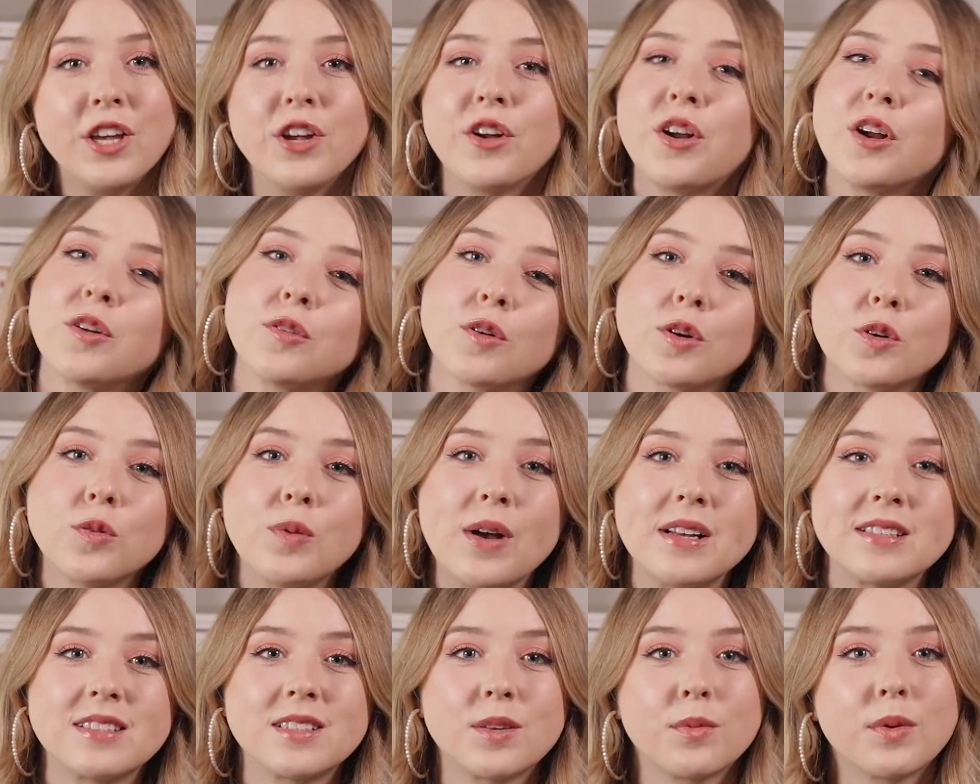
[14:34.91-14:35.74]
You can
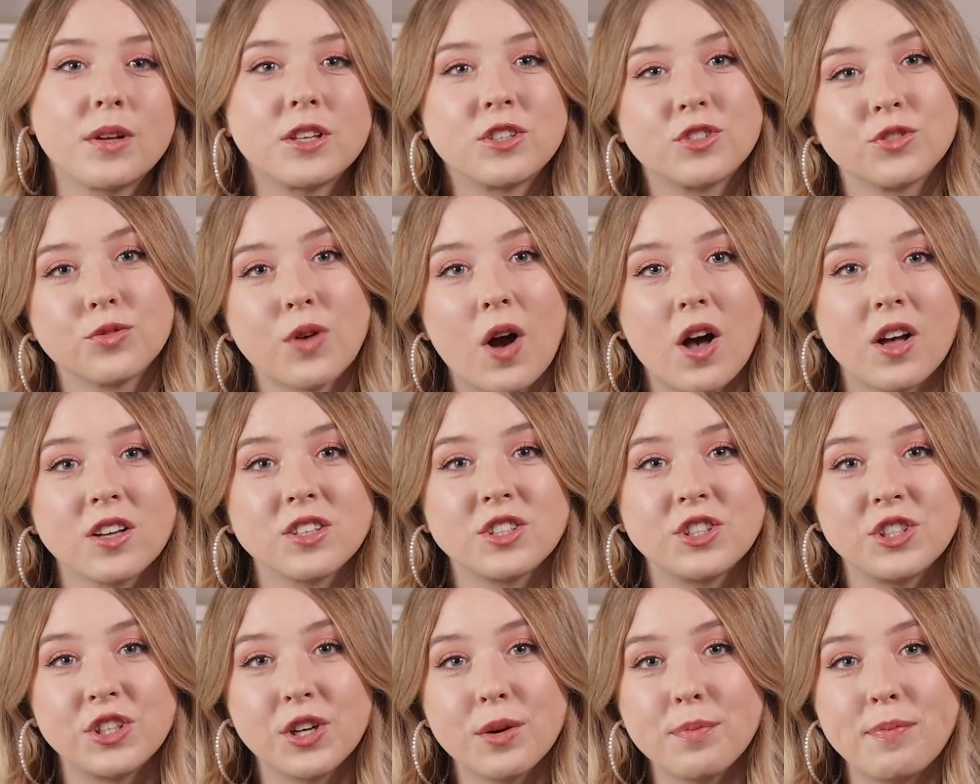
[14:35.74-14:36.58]
request a withdrawal
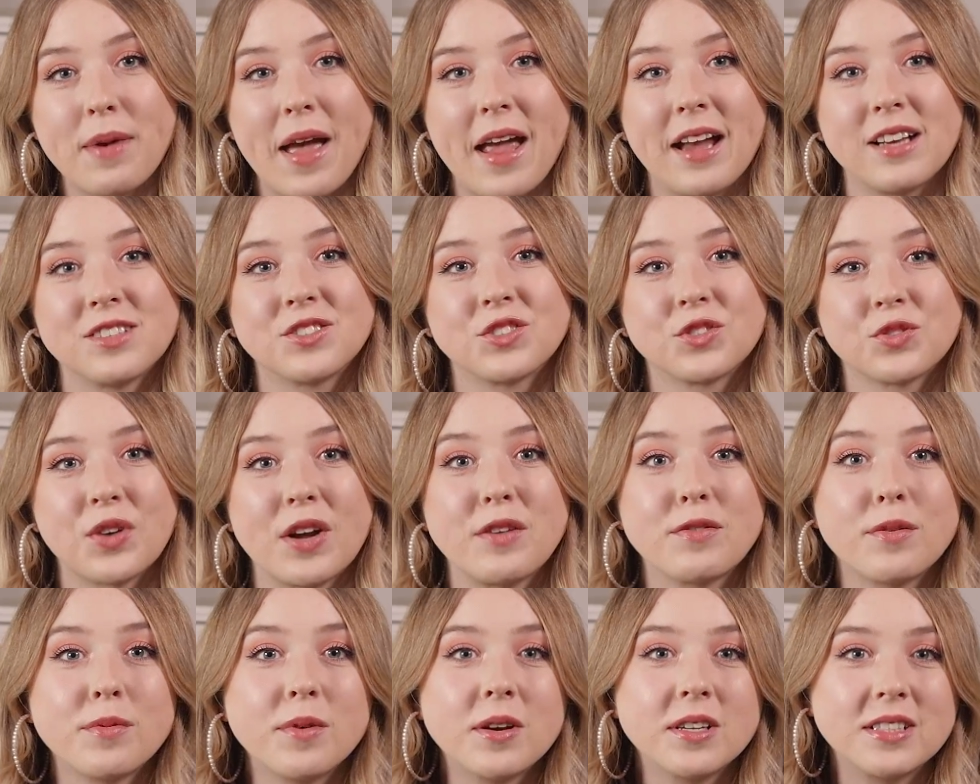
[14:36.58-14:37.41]
to your bank
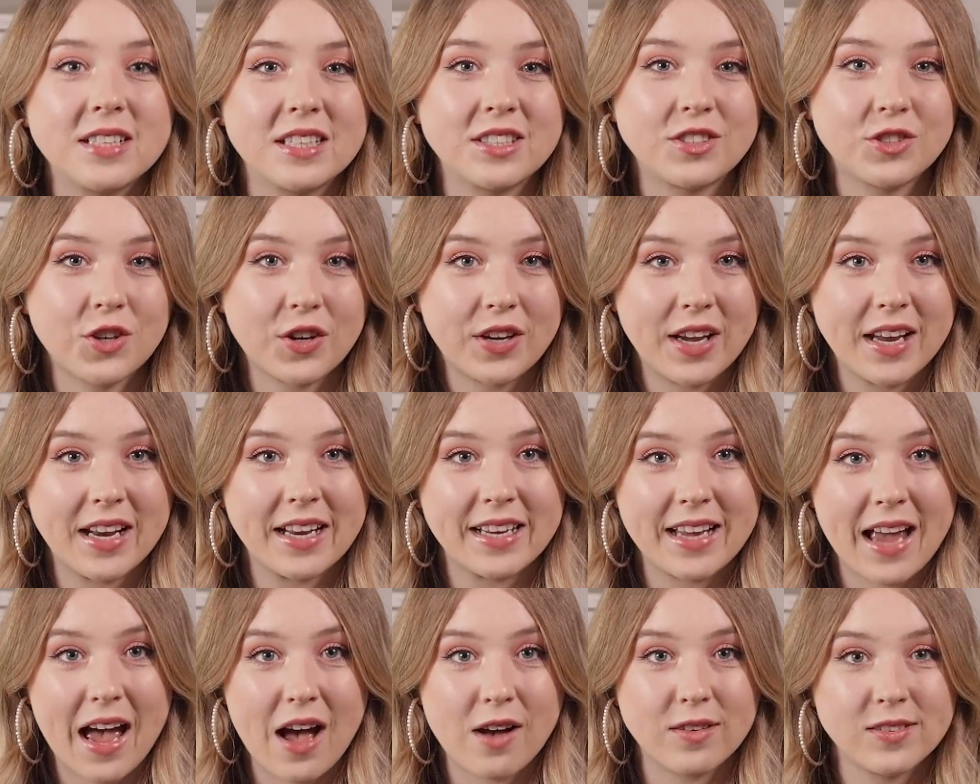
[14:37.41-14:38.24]
straight from your DistroKid
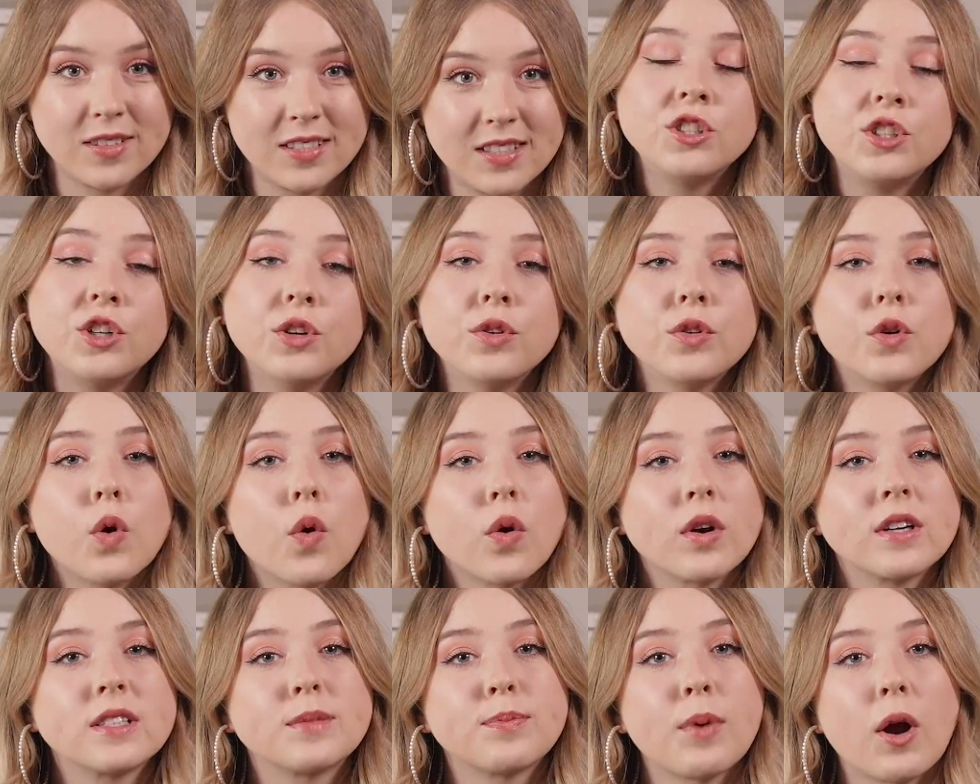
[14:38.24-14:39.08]
account.
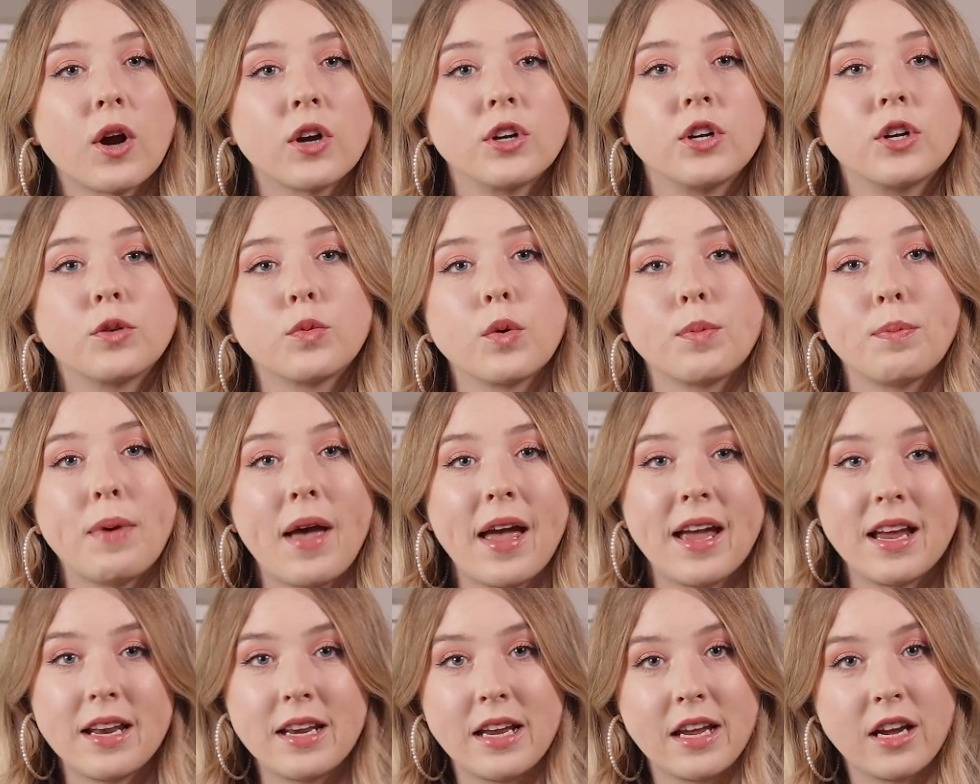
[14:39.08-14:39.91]
TuneCore is partnered with
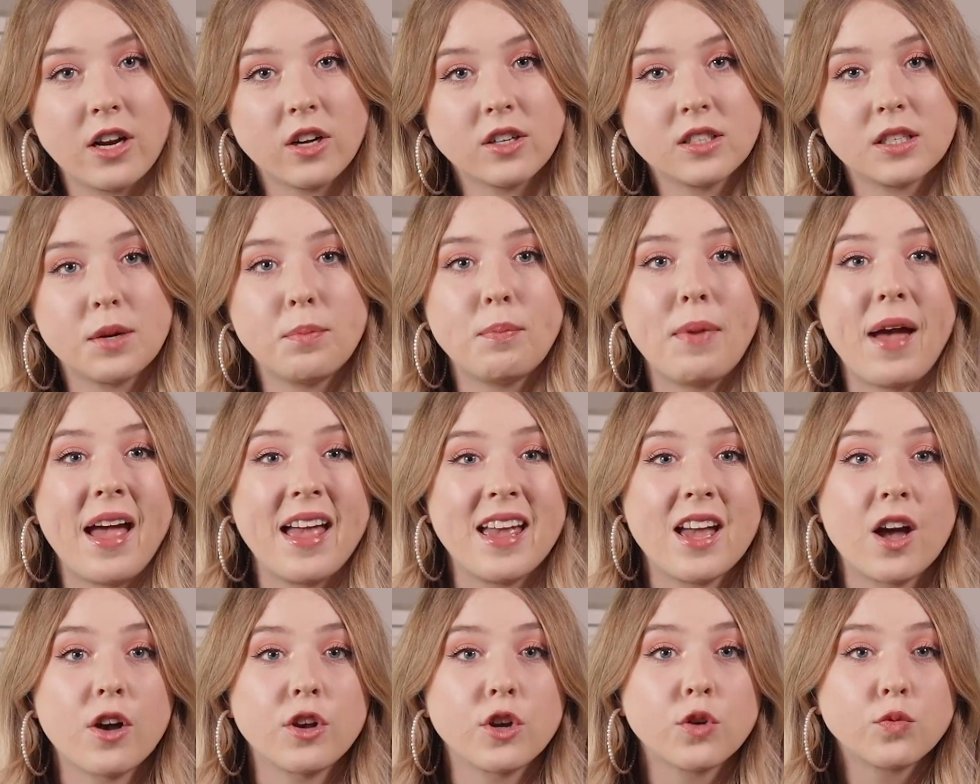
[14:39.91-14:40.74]
Payoneer to
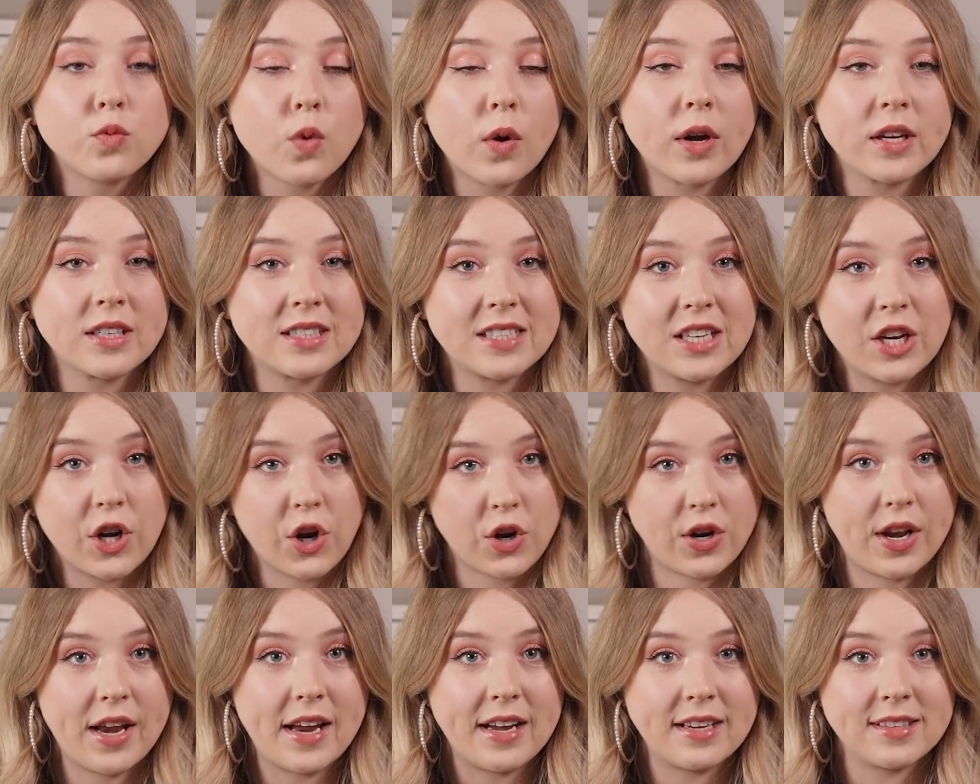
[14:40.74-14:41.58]
pay out your royalty
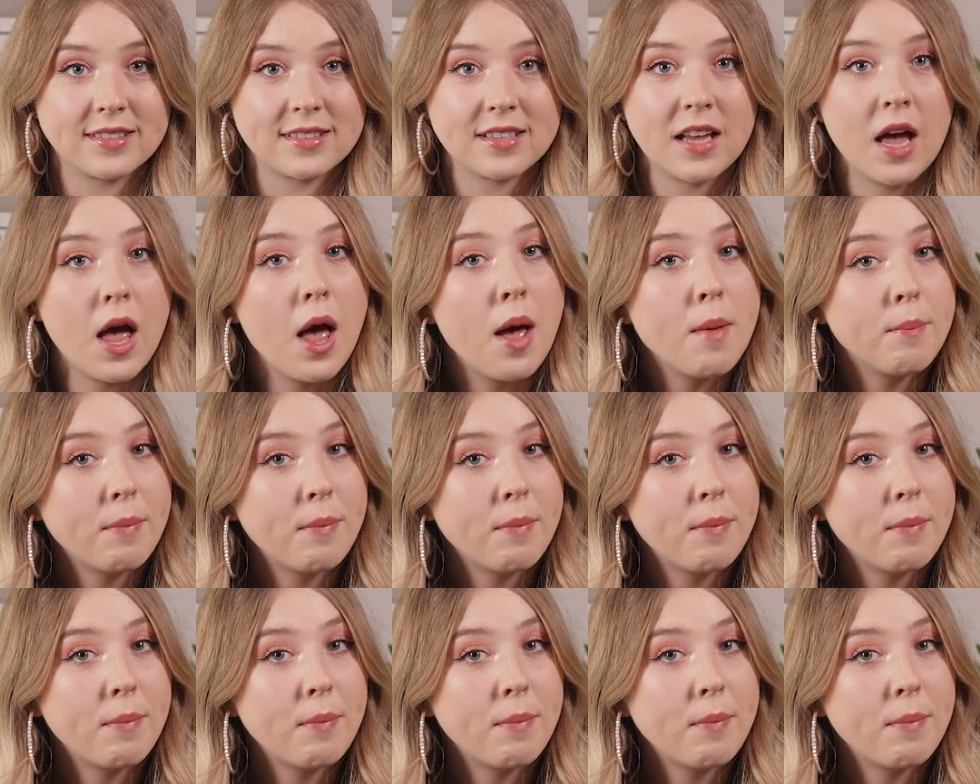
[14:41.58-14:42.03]
earnings.